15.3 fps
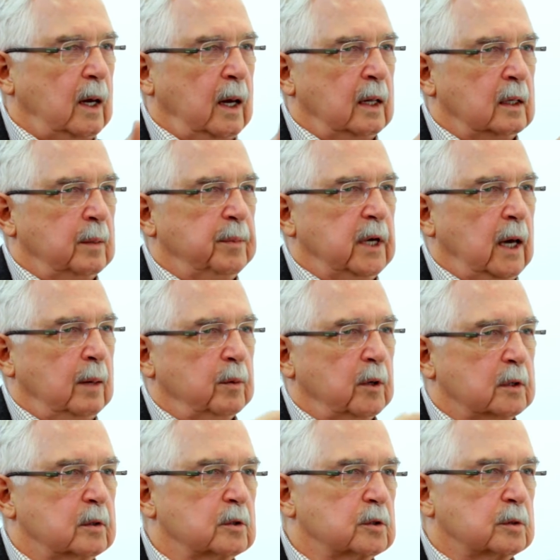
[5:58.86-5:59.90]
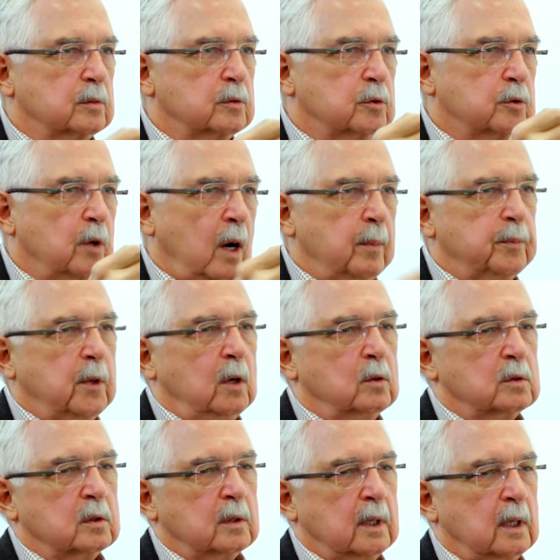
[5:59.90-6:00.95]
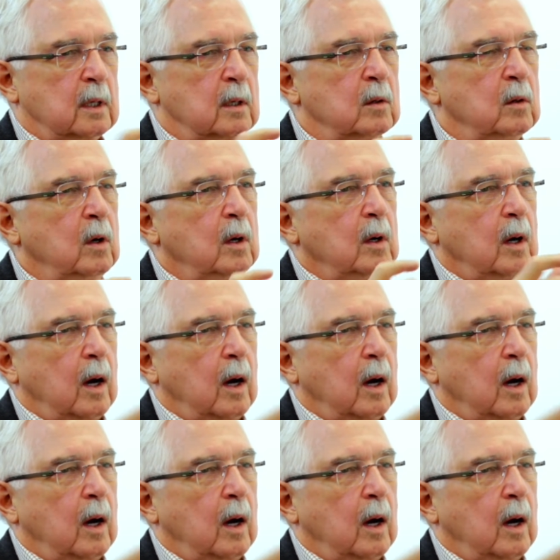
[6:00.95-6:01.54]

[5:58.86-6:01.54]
and to be able to drop those little